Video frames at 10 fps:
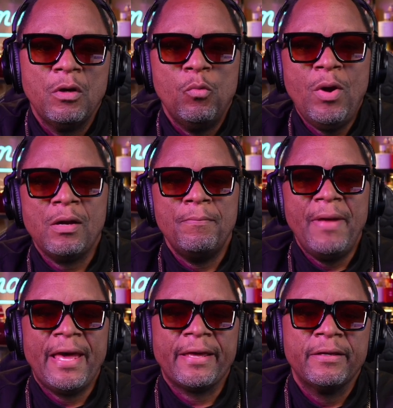Welcome
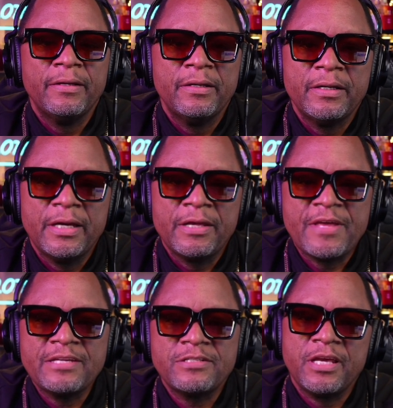back, and
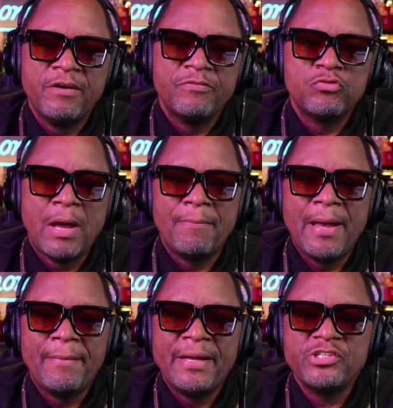thanks again for dropping by
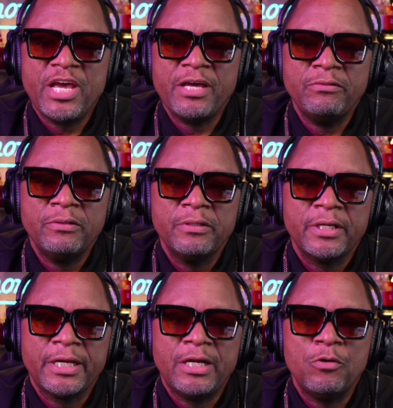my channel,
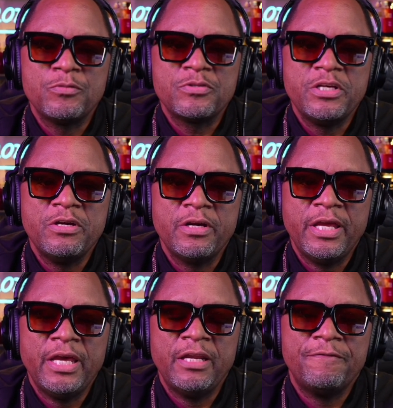and I hope to see you
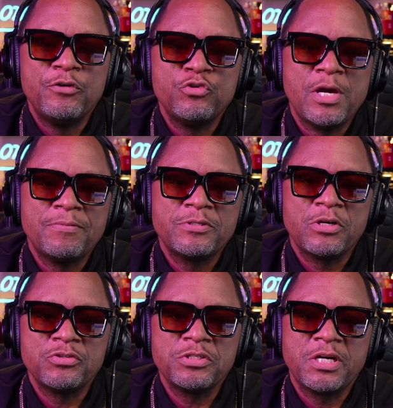again in future
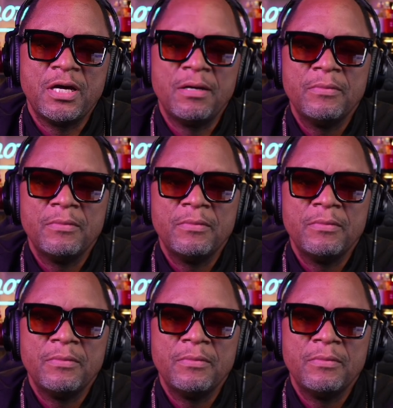episodes to come.